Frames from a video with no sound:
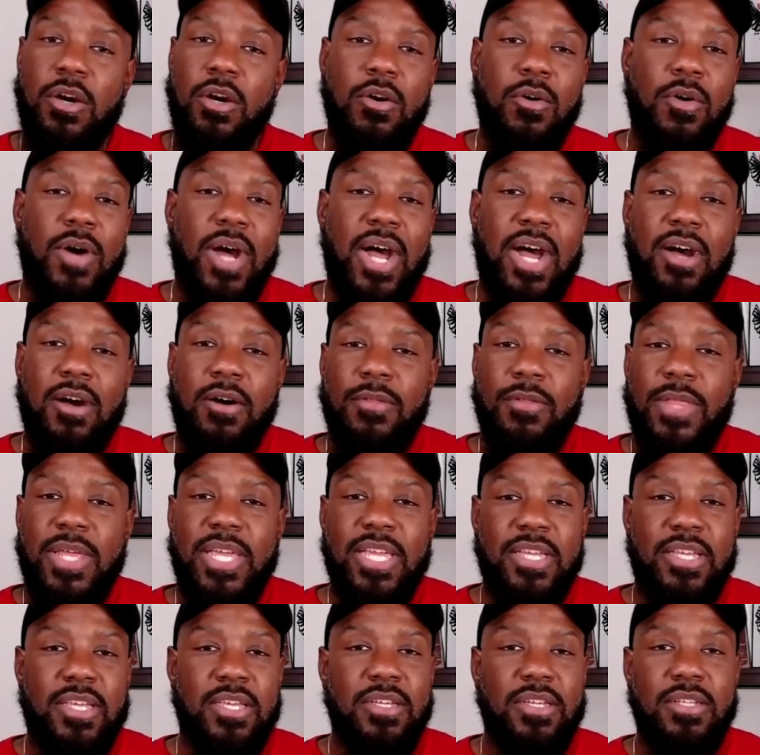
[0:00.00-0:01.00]
know how
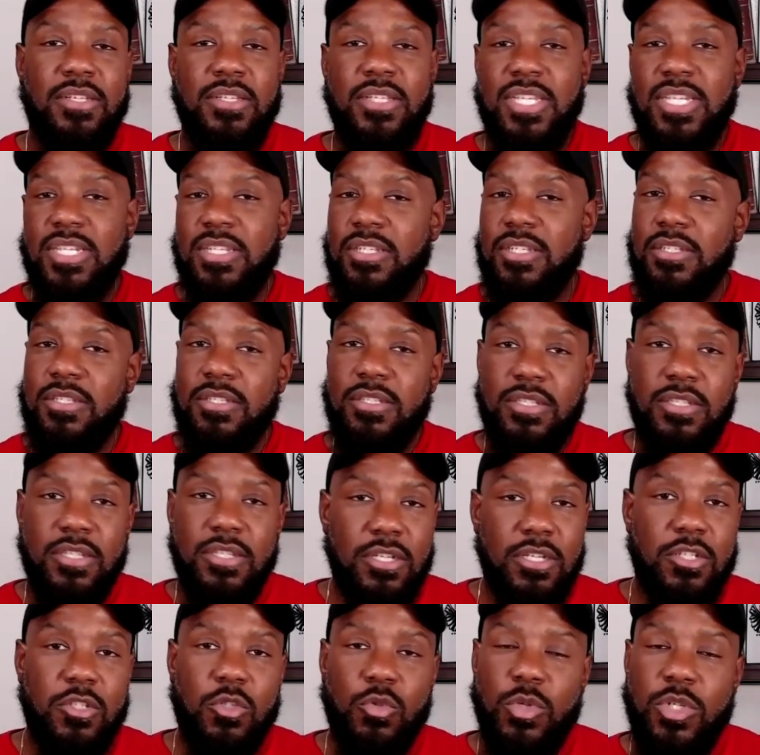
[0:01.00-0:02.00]
they can get in
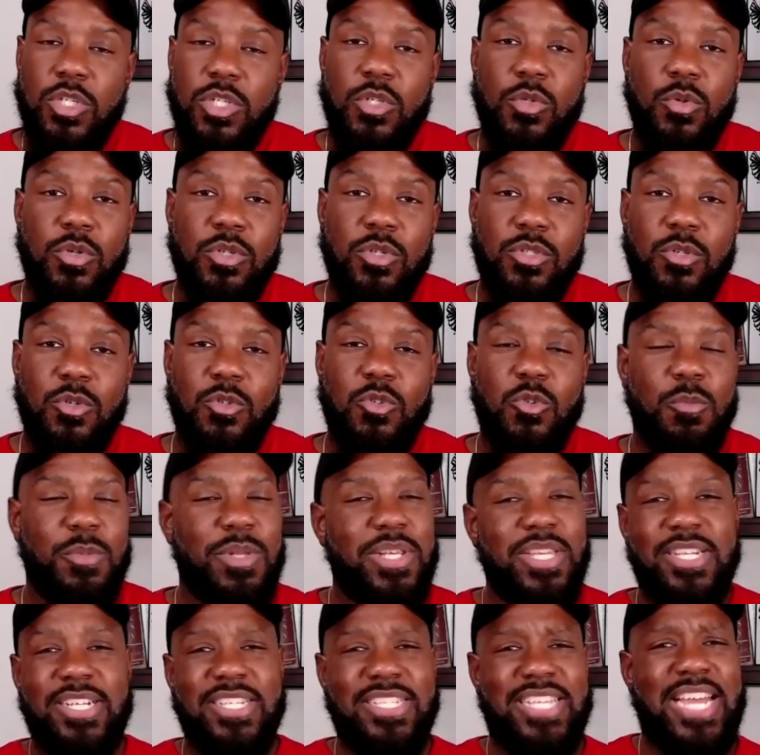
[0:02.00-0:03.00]
touch with you on social
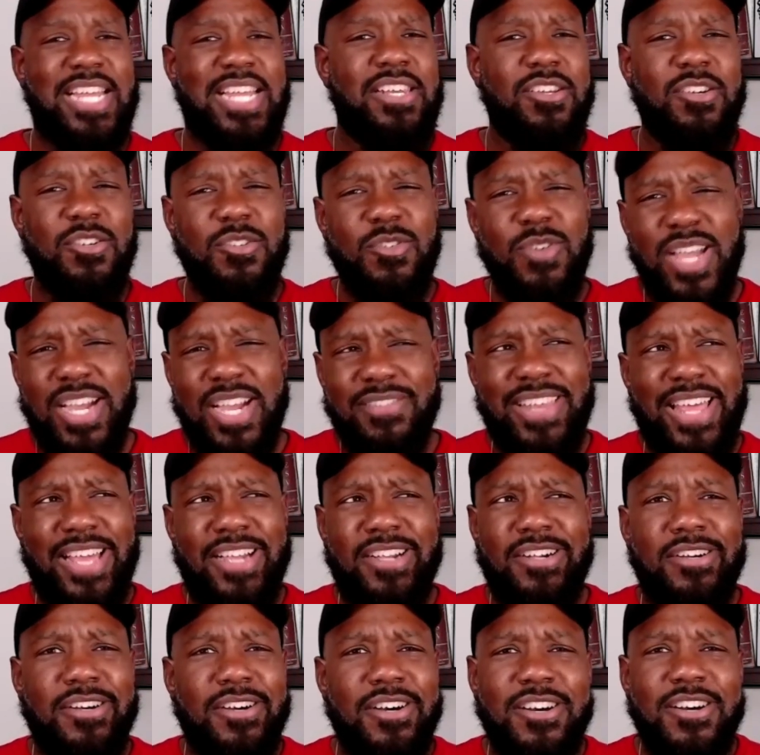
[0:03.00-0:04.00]
media because I know you have
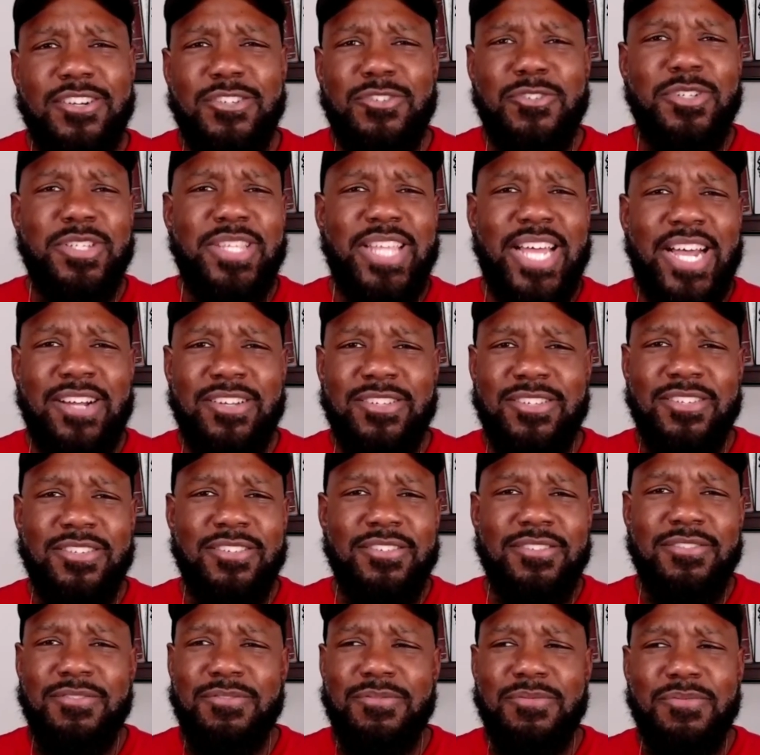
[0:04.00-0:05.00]
like a hundred
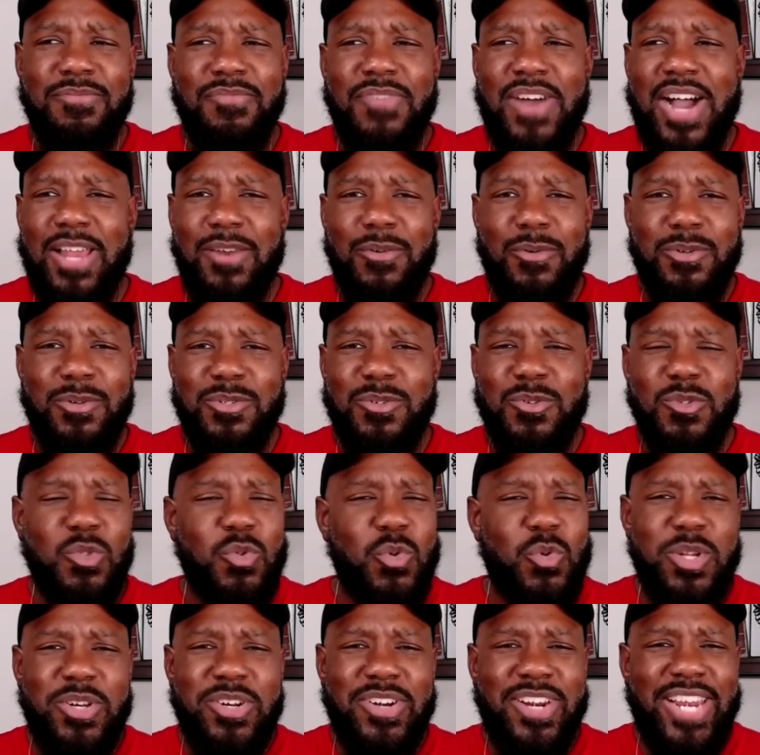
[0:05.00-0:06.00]
thousand followers on
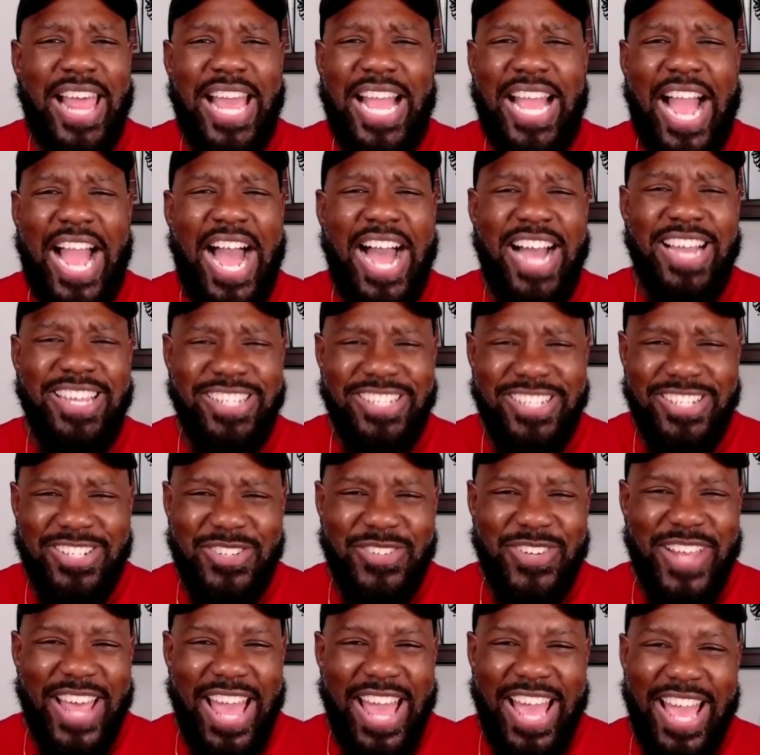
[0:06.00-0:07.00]
Twitter. Like, how you
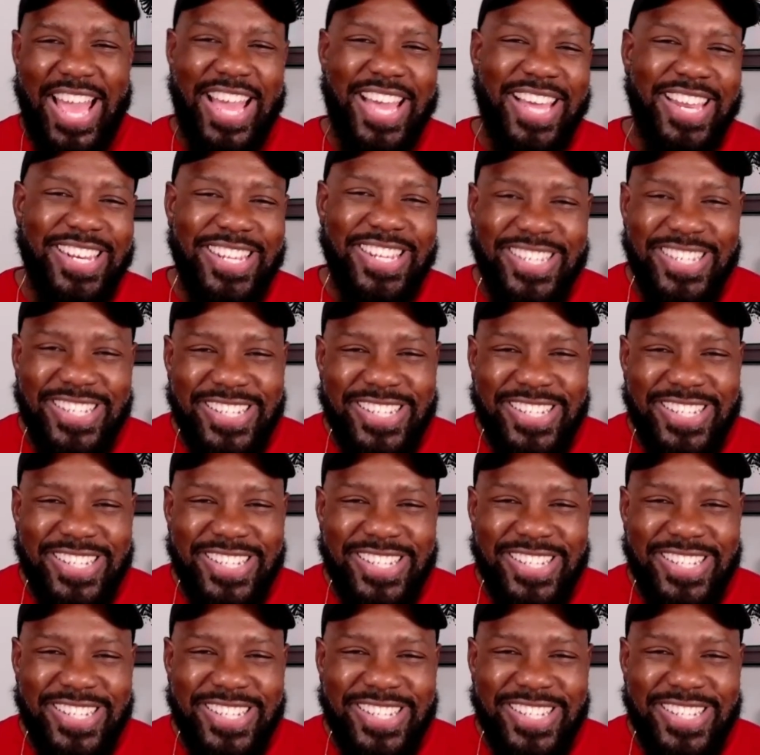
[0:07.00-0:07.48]
do that?